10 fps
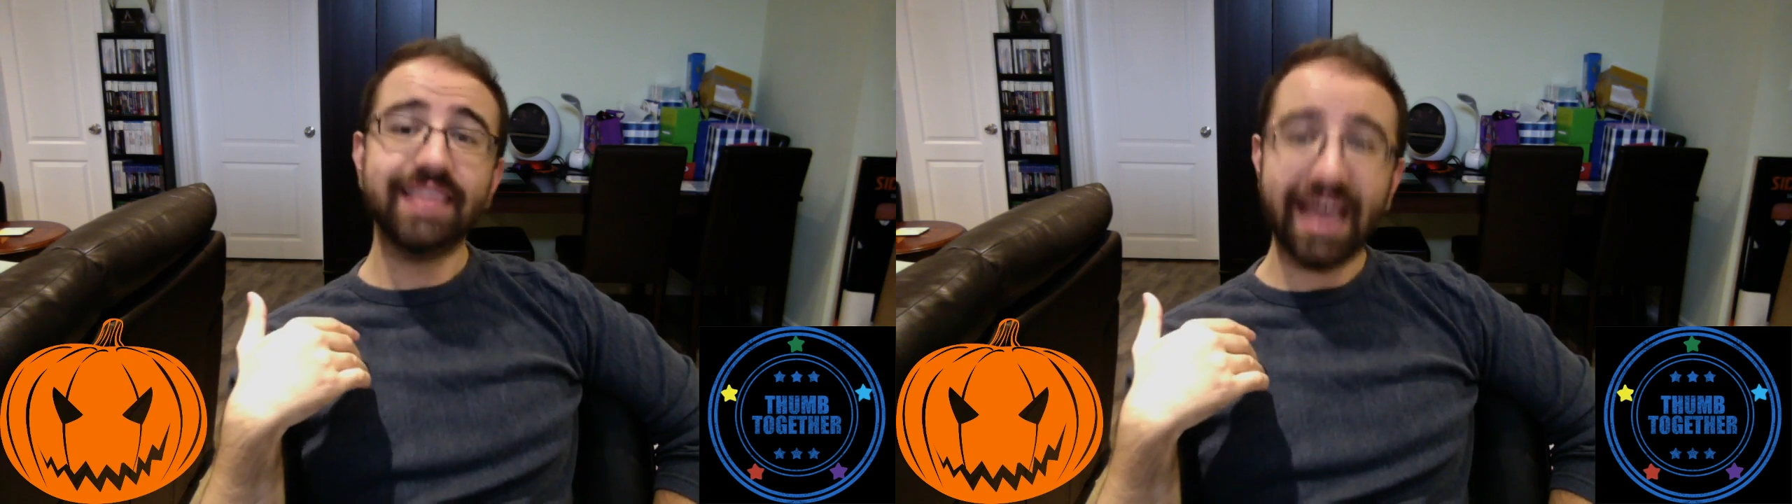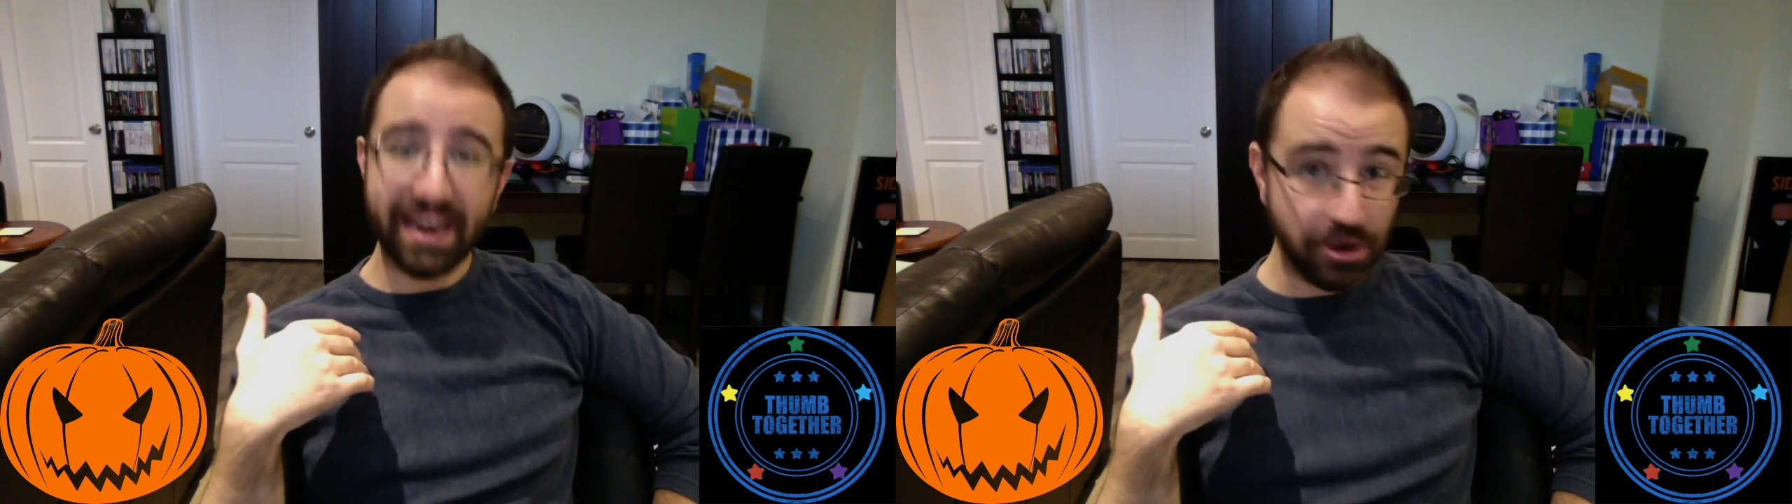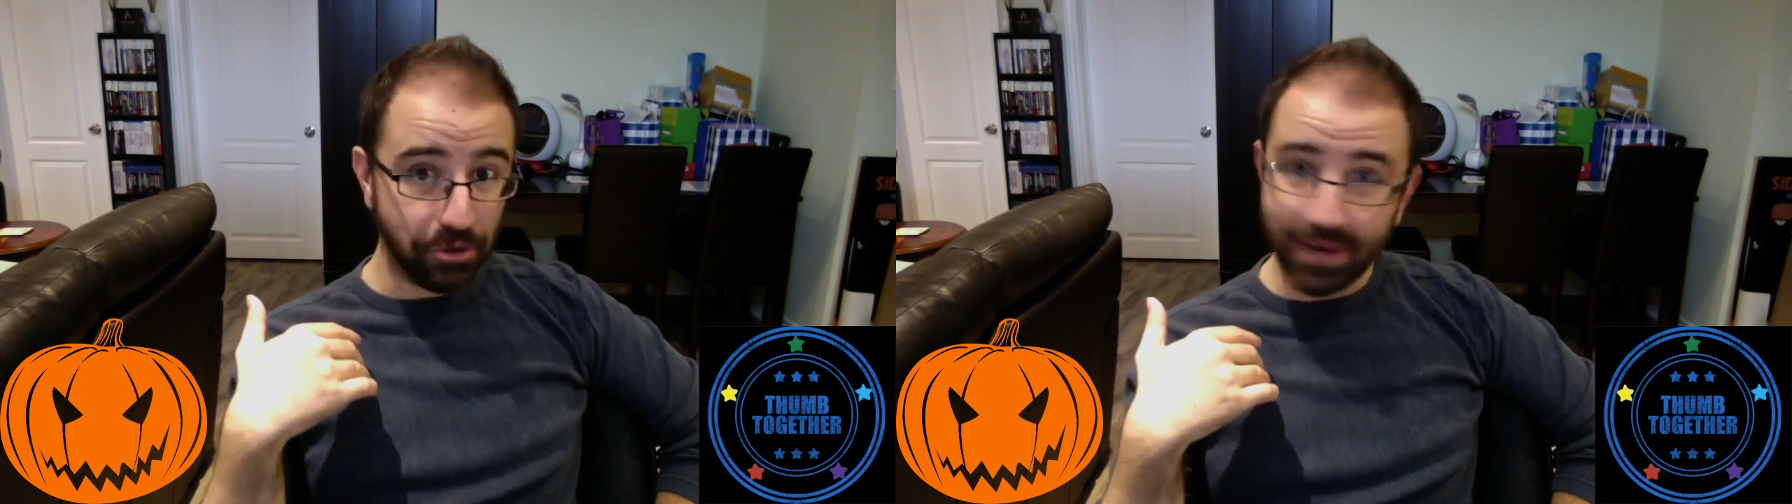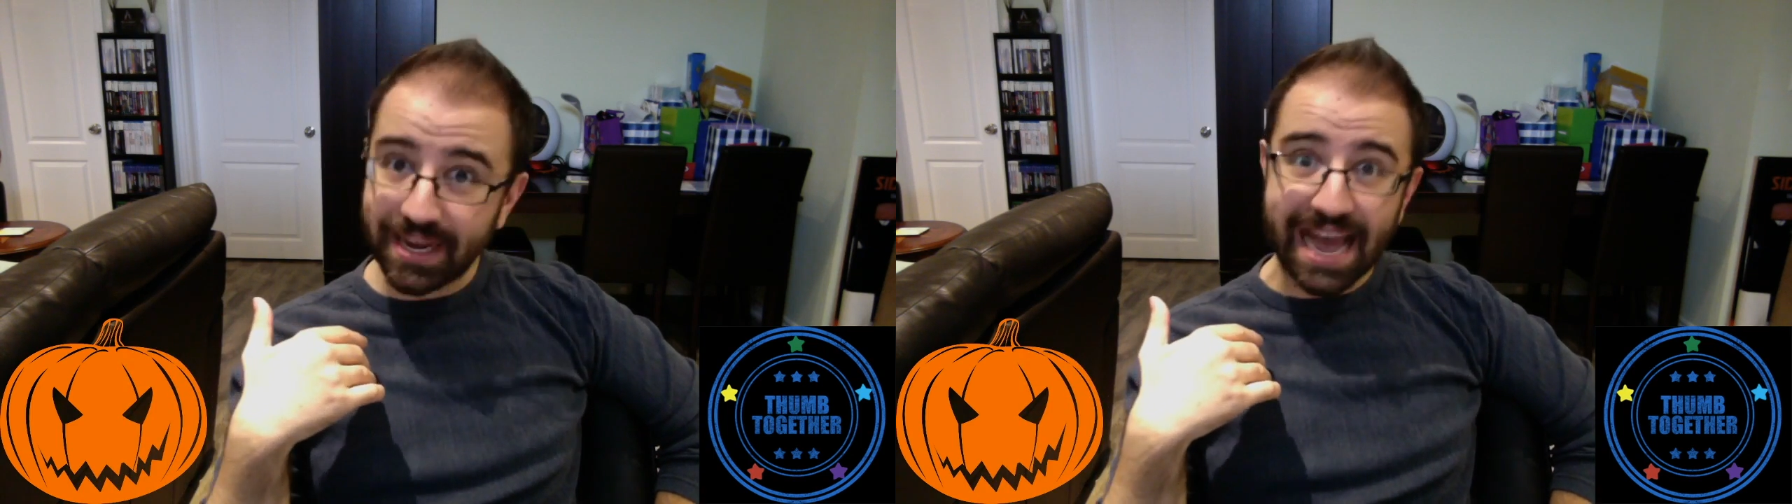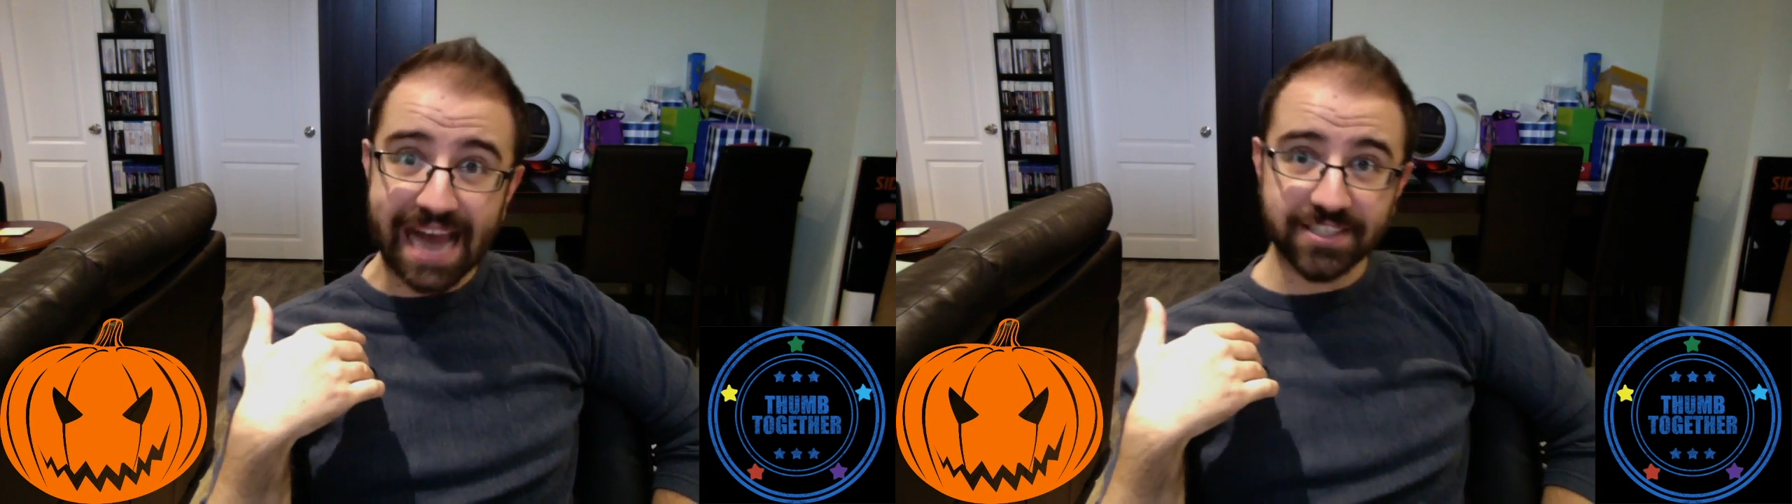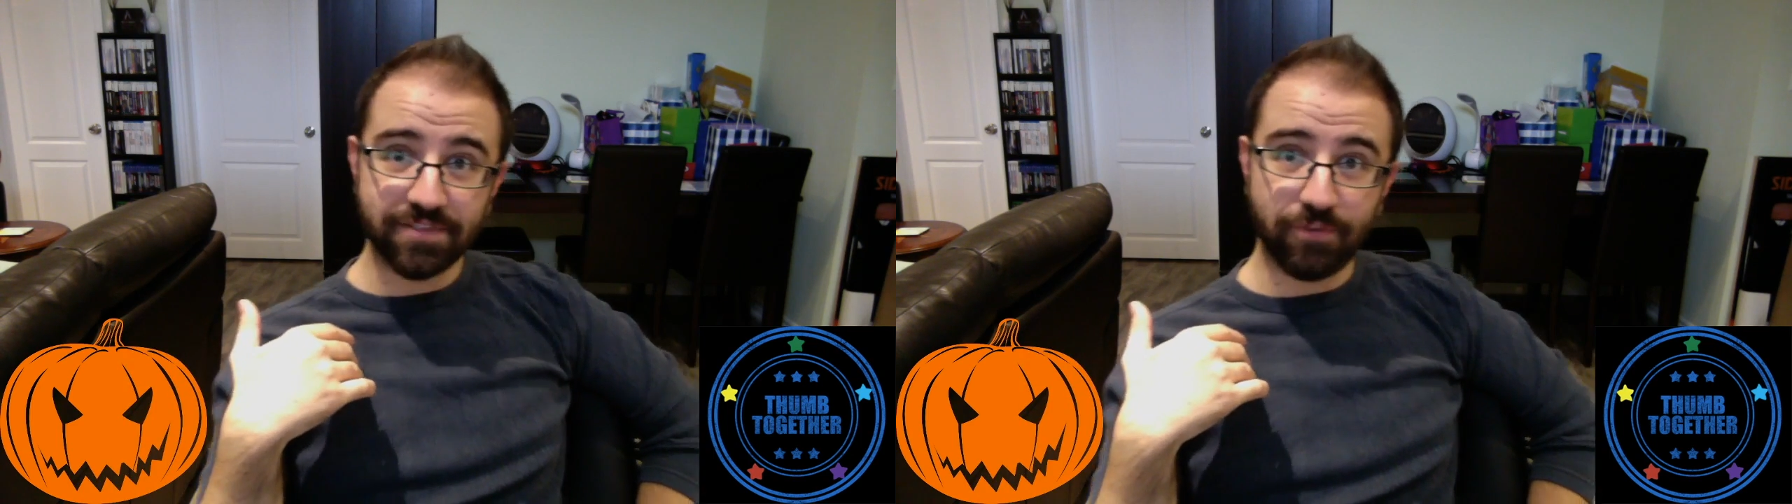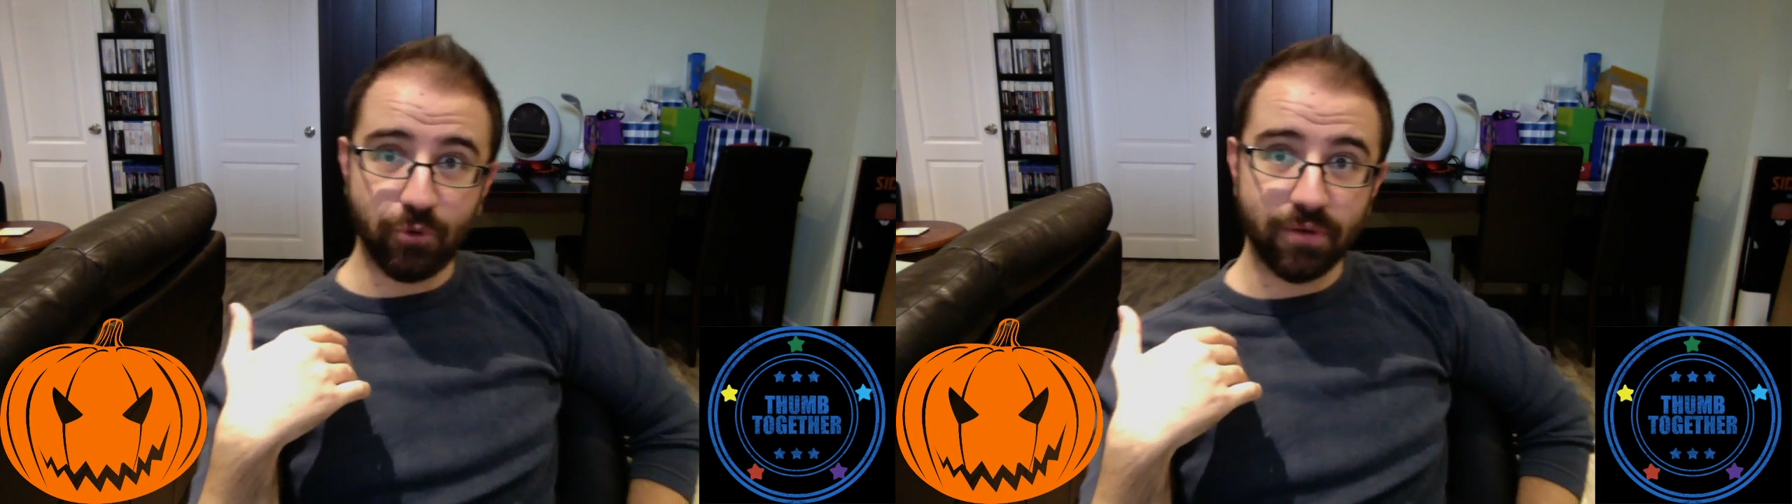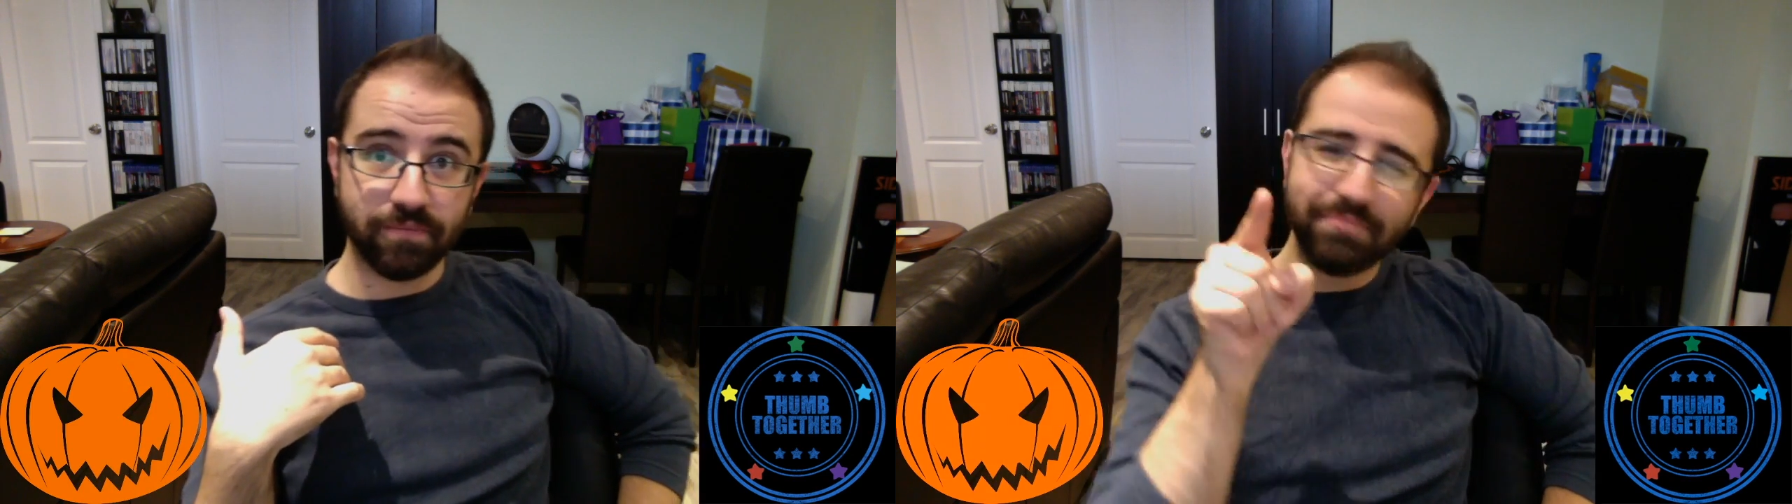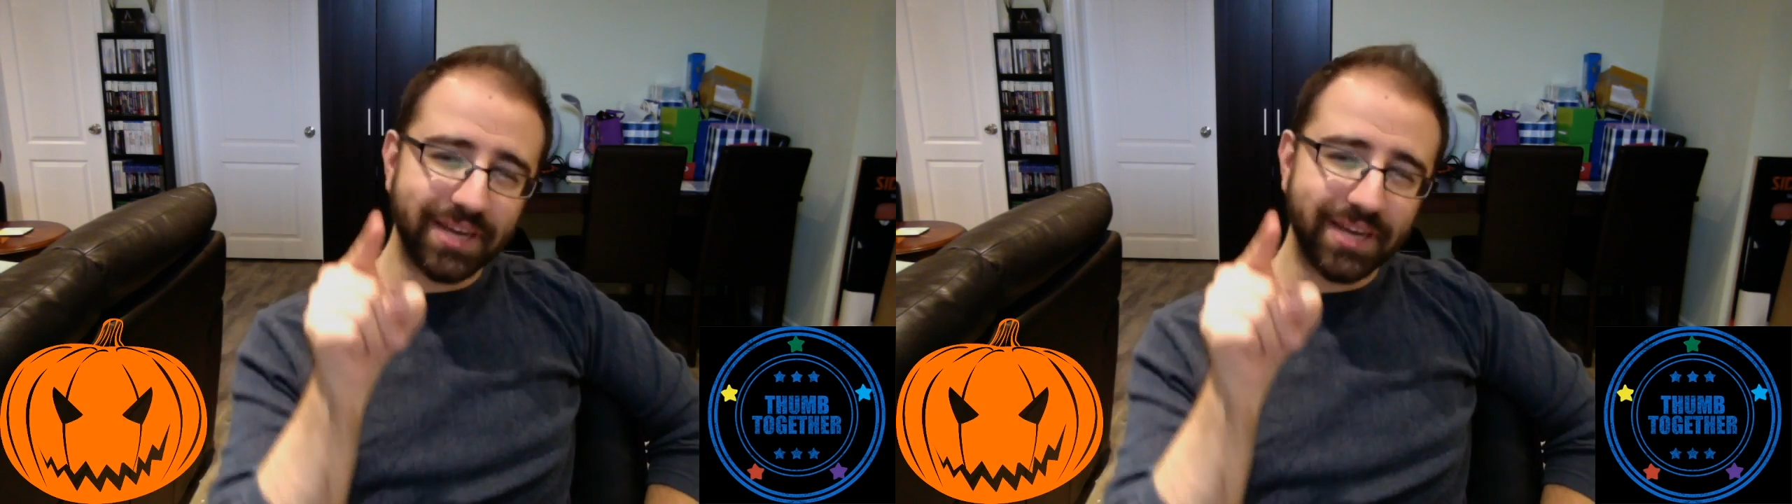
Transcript: that nobody asked for.